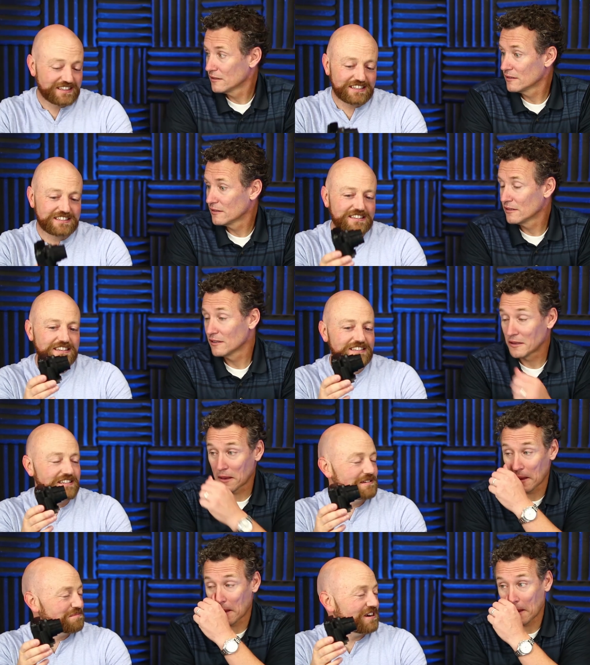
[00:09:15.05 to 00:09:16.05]
Speaker 1: This this
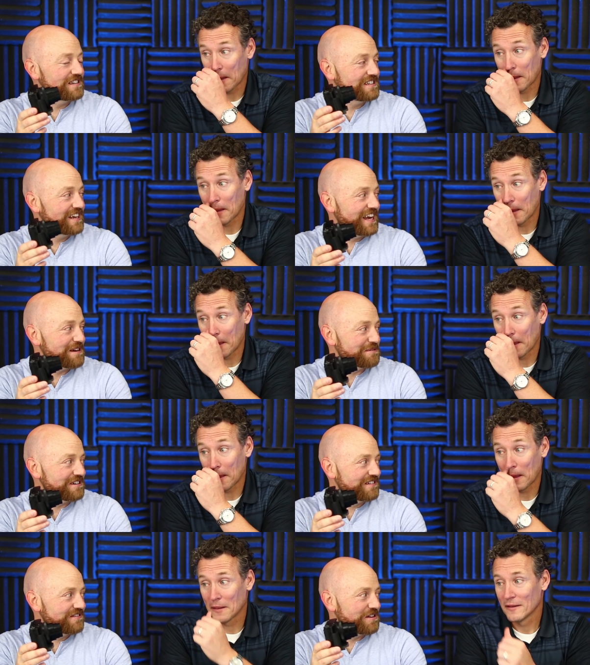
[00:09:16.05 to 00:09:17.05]
is a pricey camera
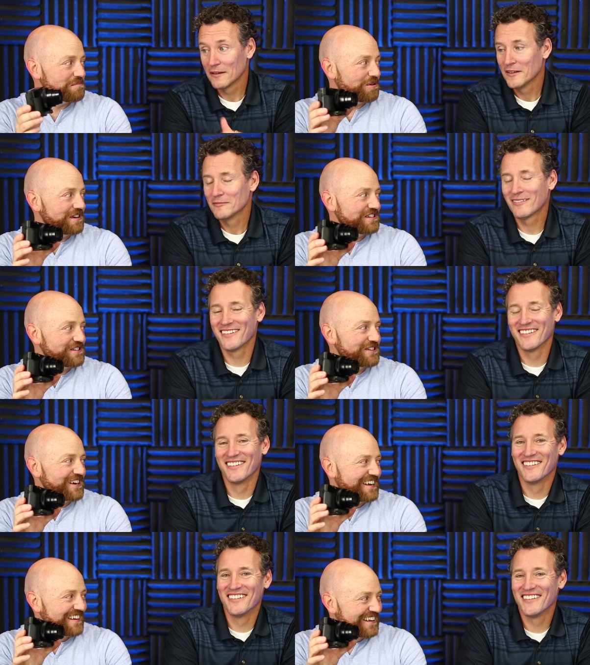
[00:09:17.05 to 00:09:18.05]
for a point and shoot.